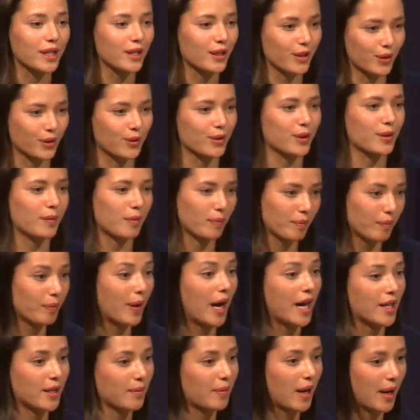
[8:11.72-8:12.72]
be used
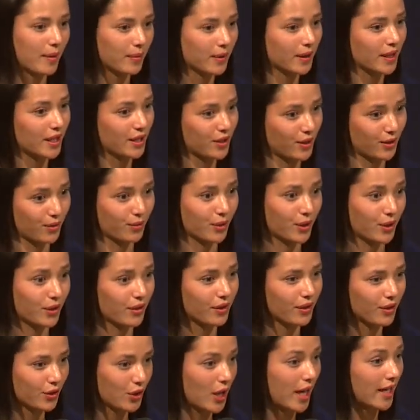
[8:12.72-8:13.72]
by the population we're
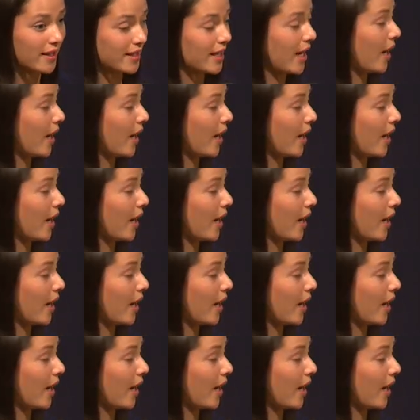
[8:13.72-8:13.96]
trying